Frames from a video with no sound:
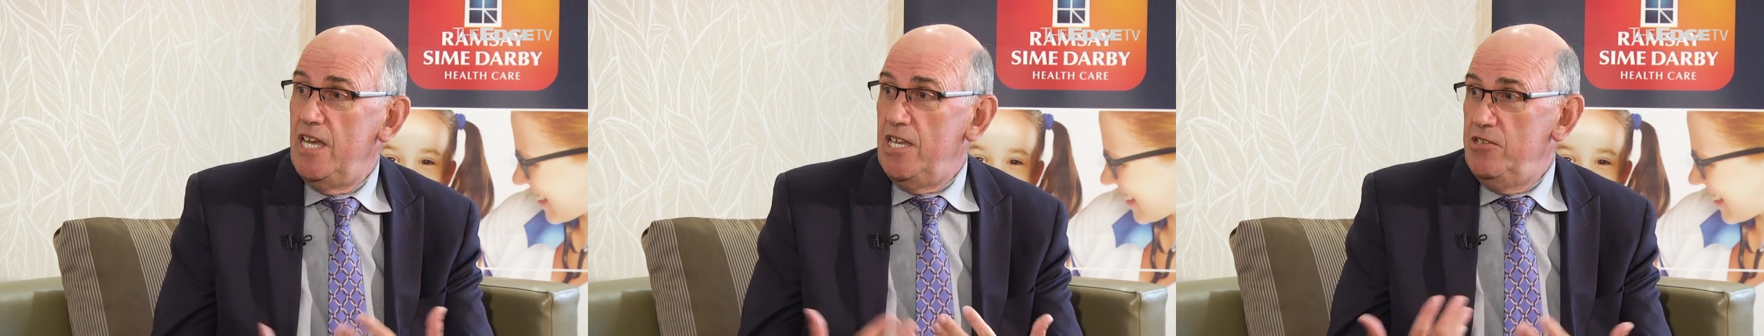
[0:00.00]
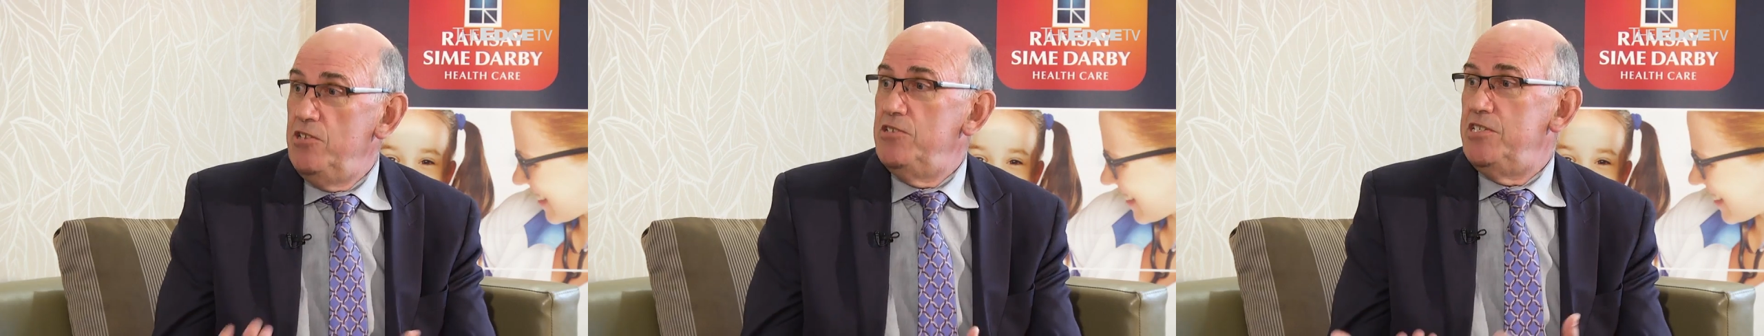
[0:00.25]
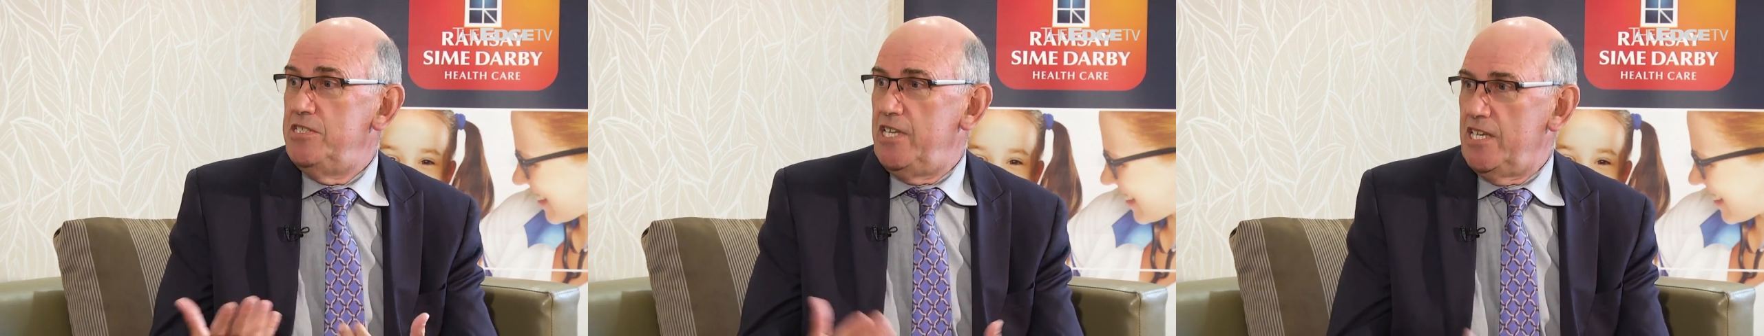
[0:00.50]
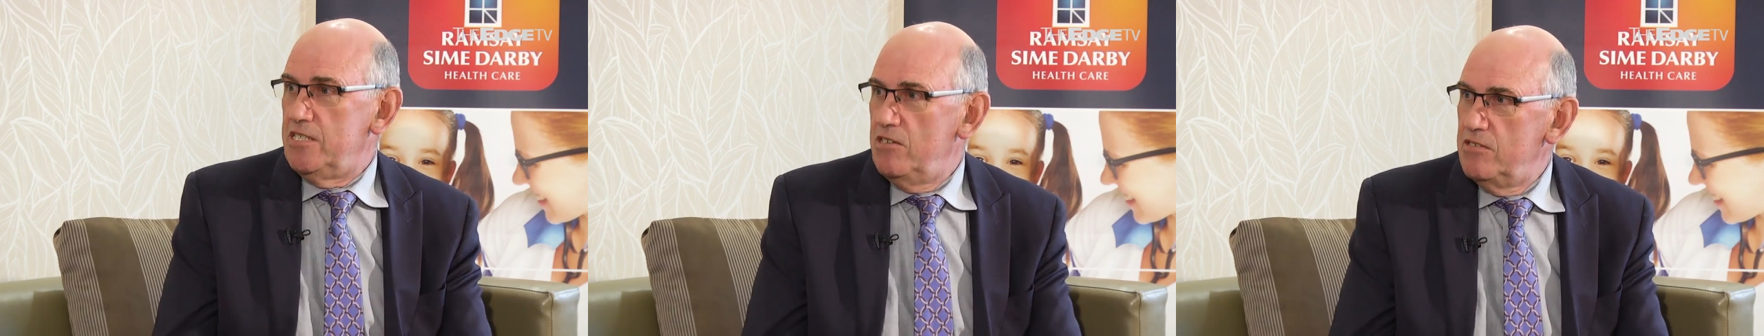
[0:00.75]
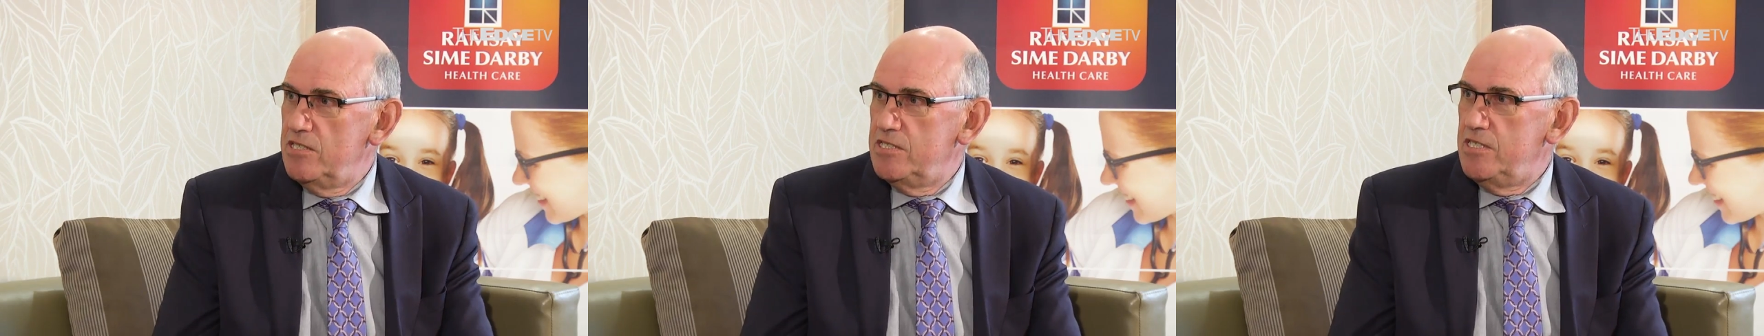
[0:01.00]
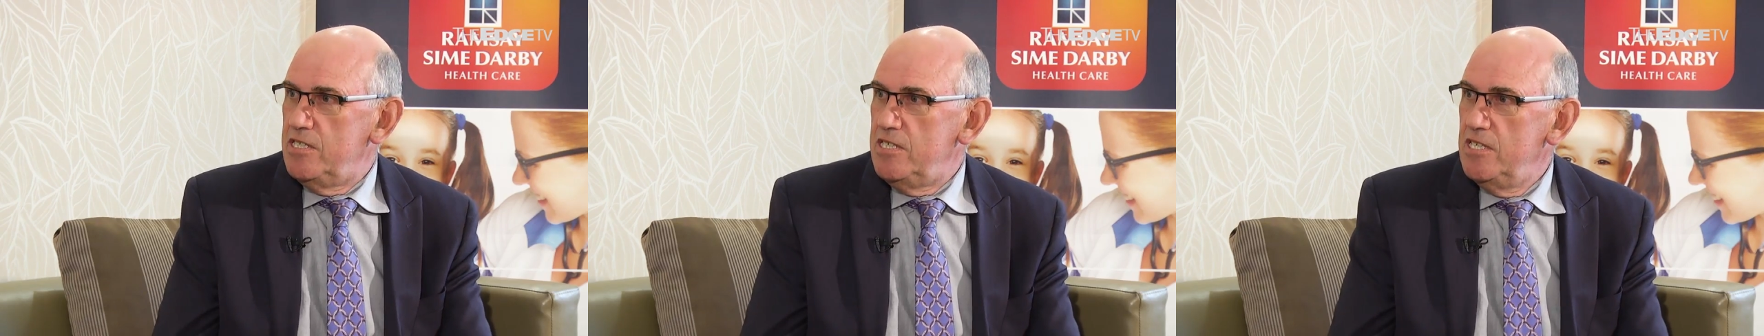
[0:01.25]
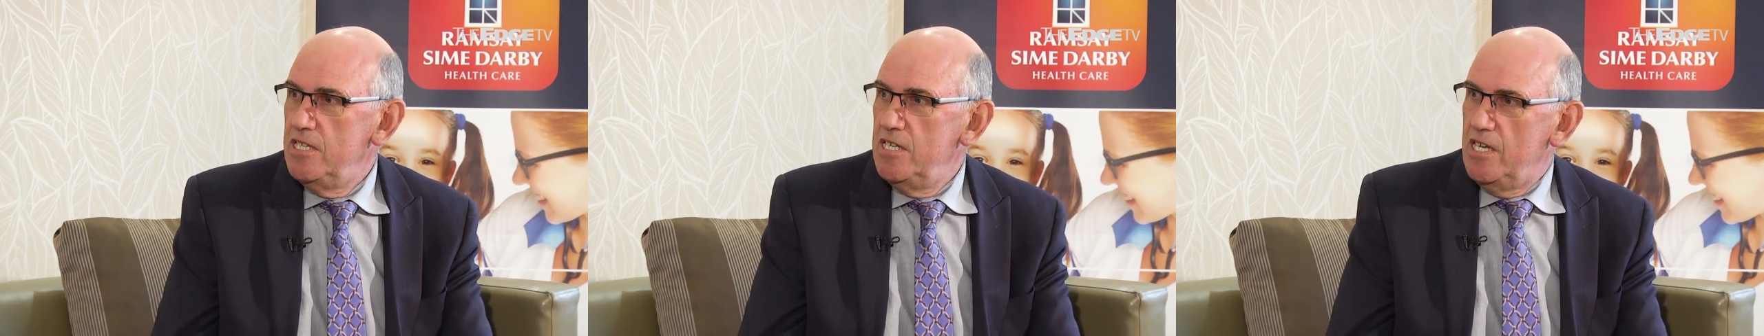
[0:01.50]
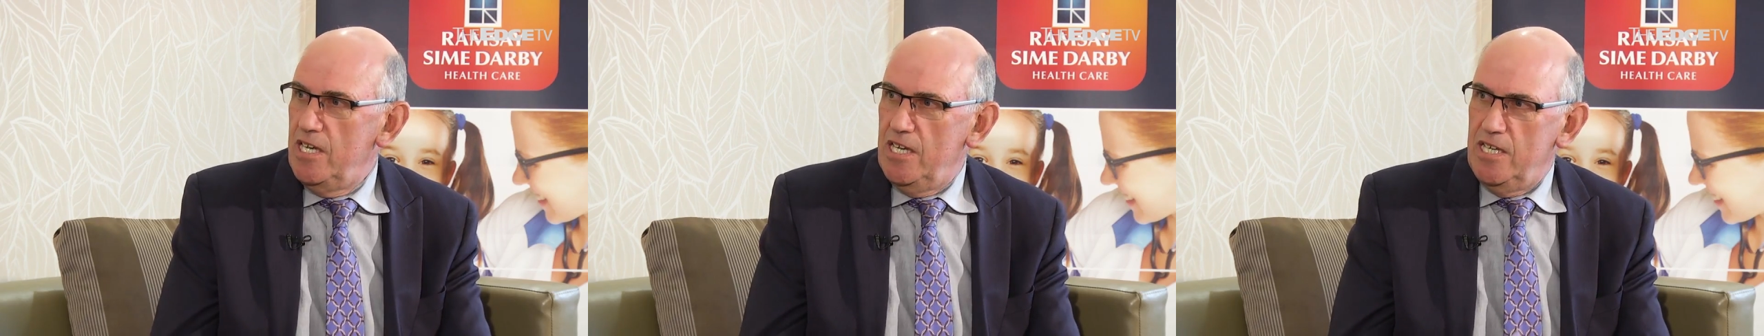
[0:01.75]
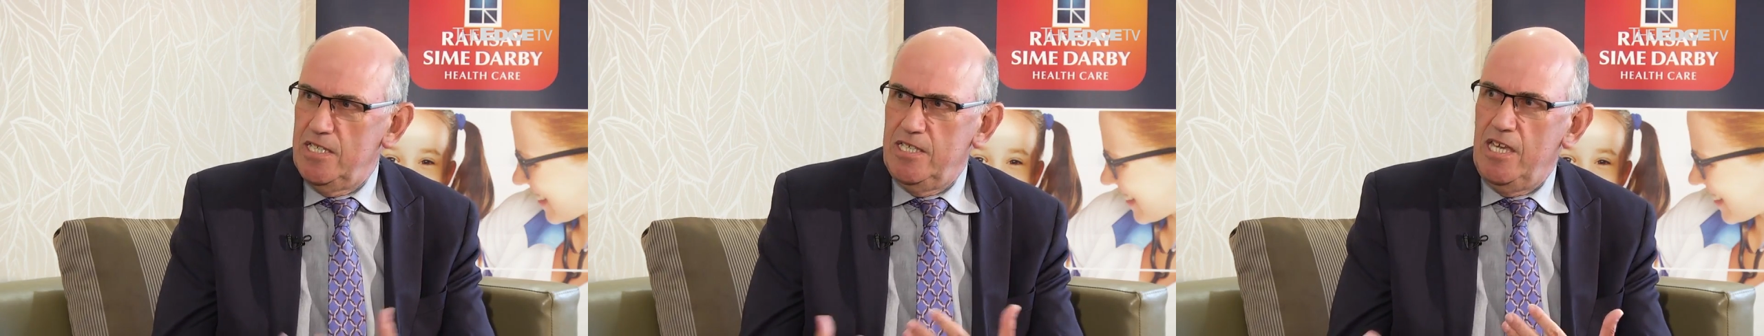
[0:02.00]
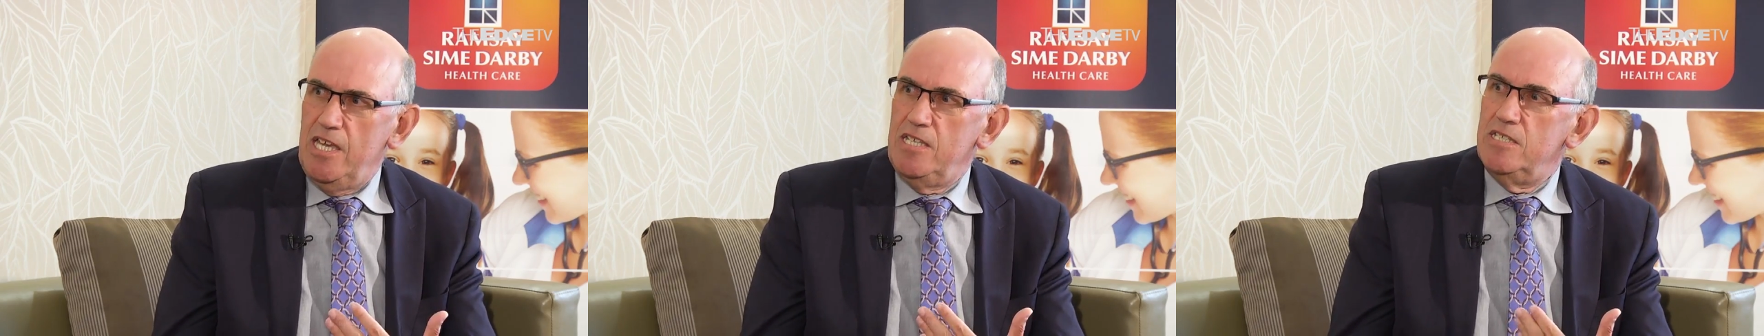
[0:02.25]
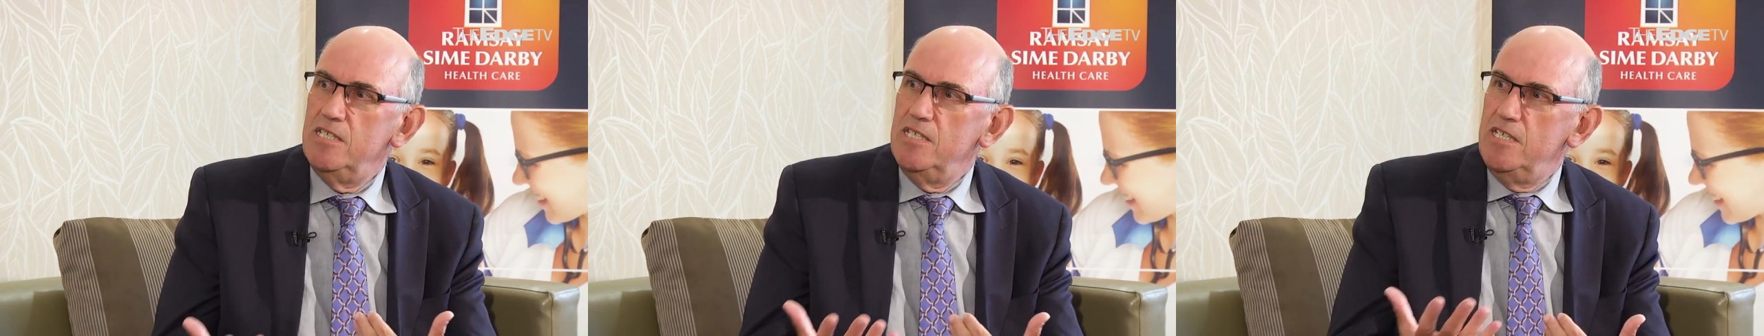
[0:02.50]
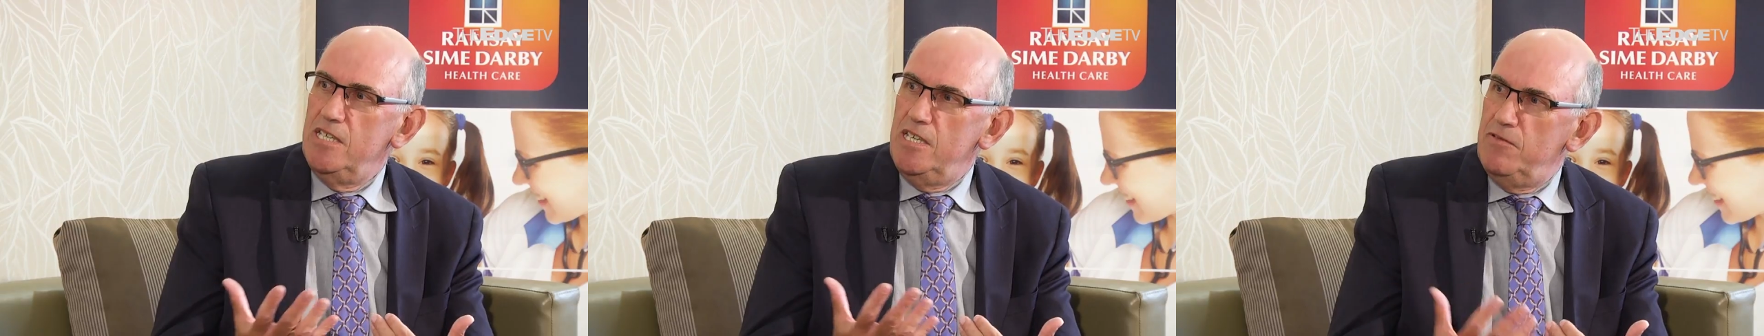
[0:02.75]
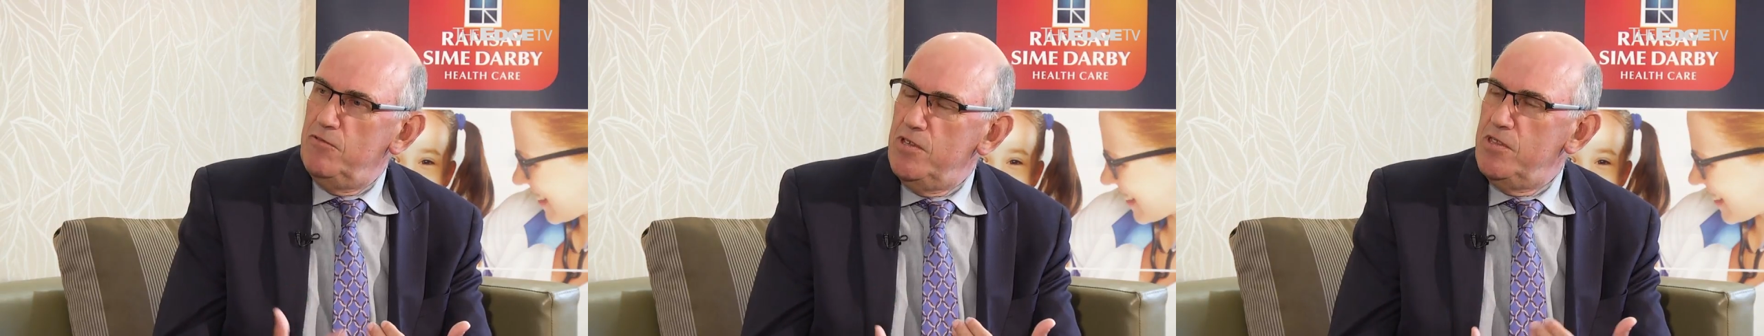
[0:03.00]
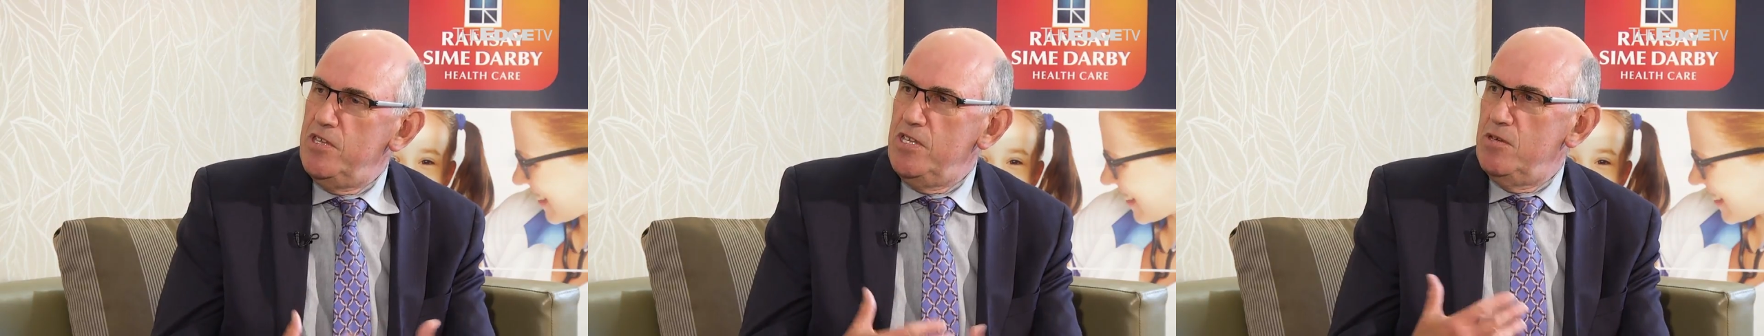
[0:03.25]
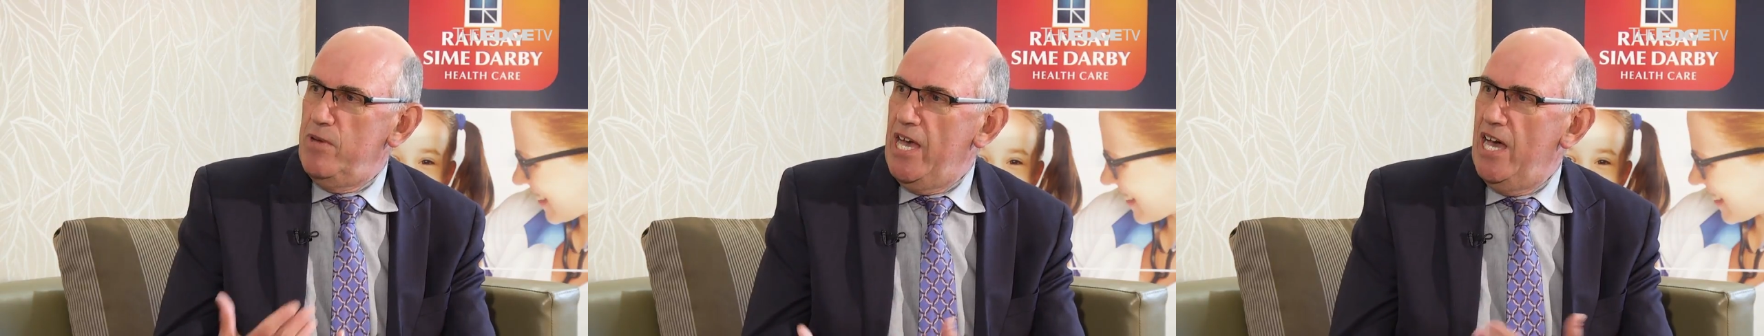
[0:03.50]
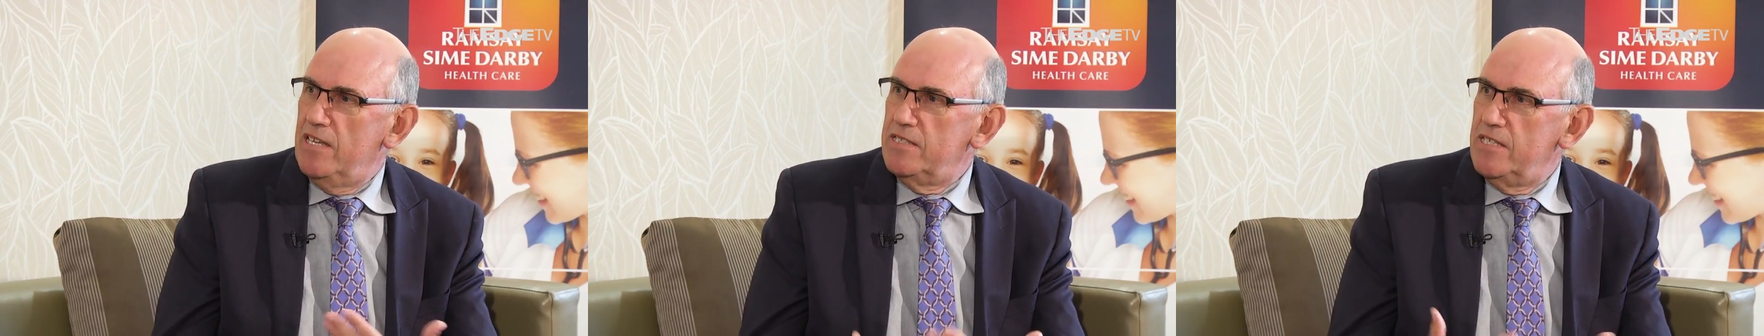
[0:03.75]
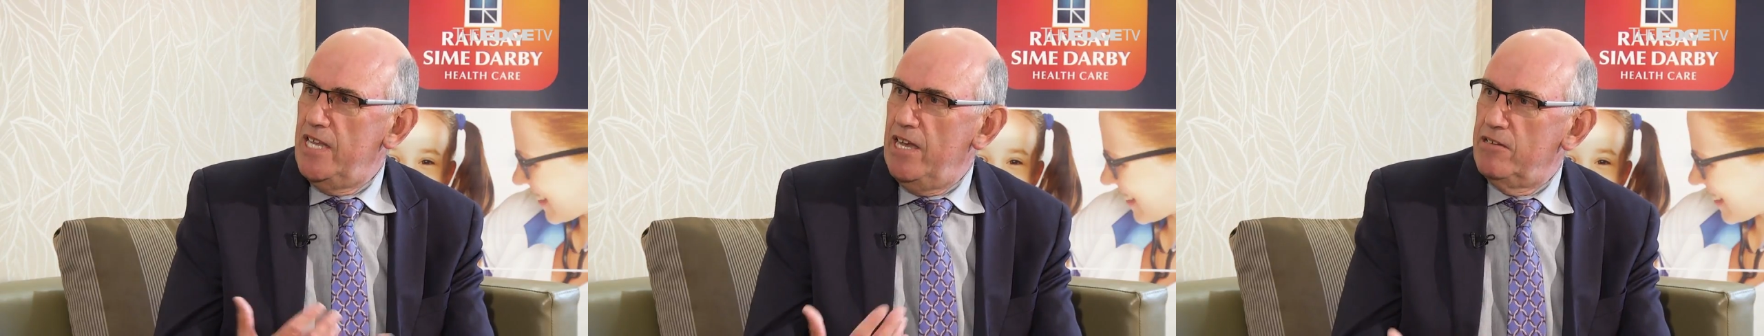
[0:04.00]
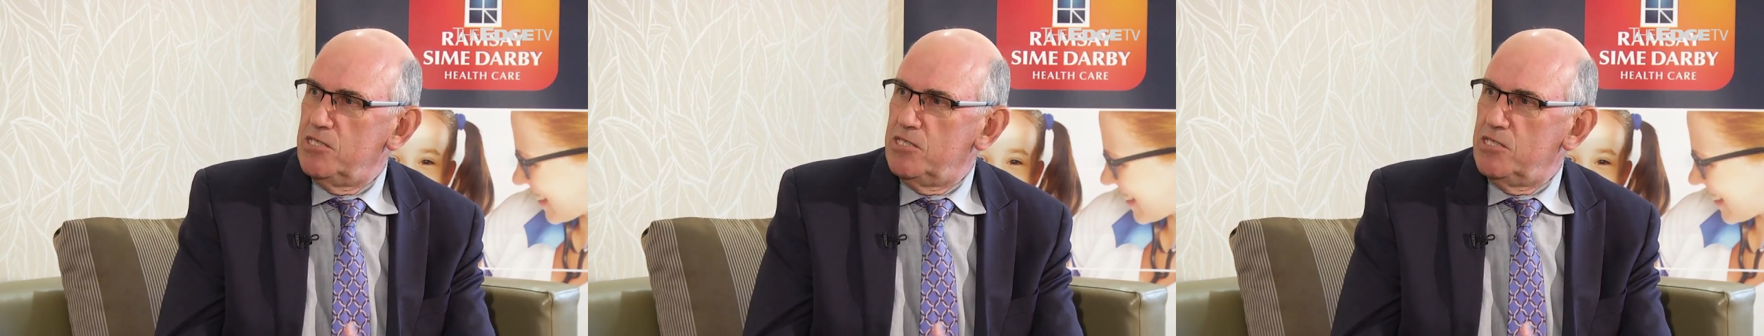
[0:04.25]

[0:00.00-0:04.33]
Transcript: And using technology, uh, again, if we think about our